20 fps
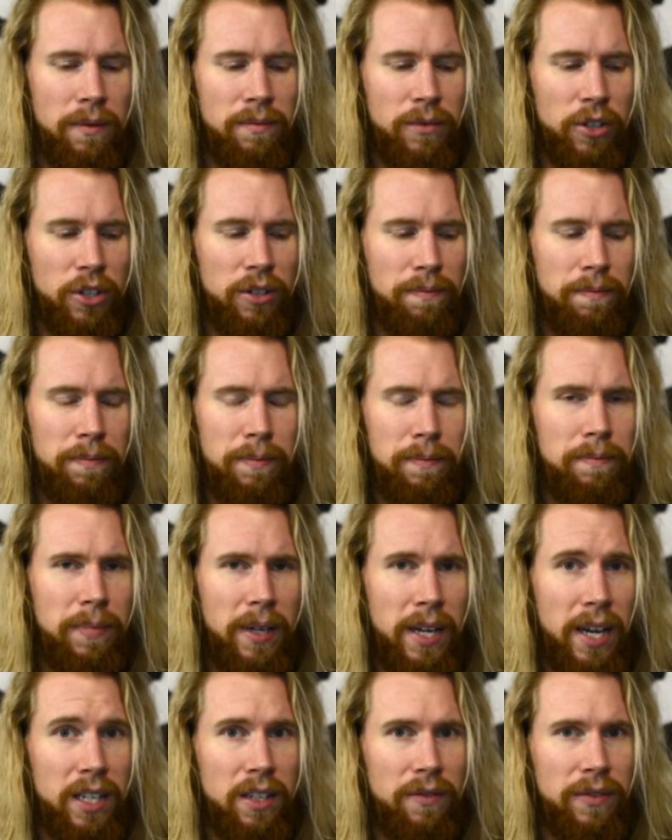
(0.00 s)
just
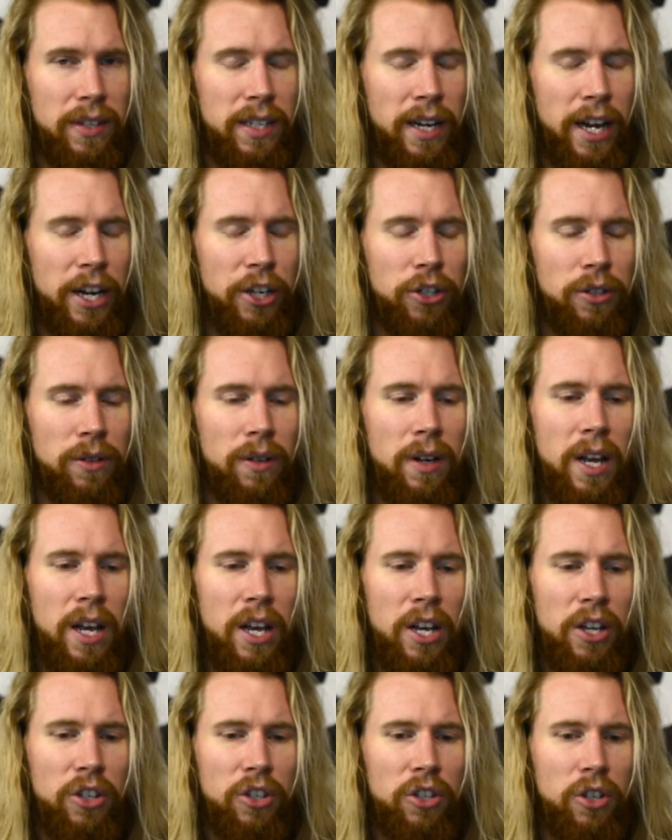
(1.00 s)
because of its nature.
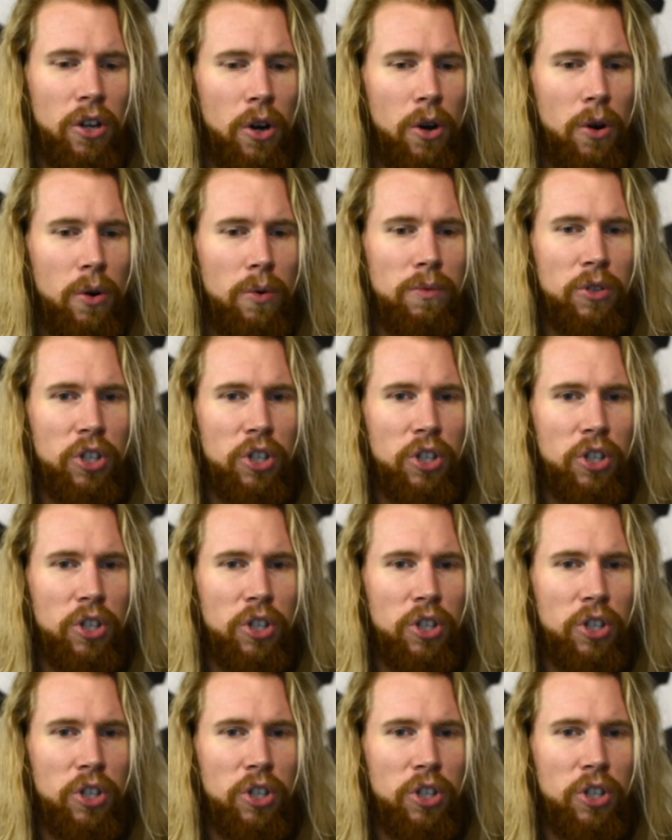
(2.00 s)
So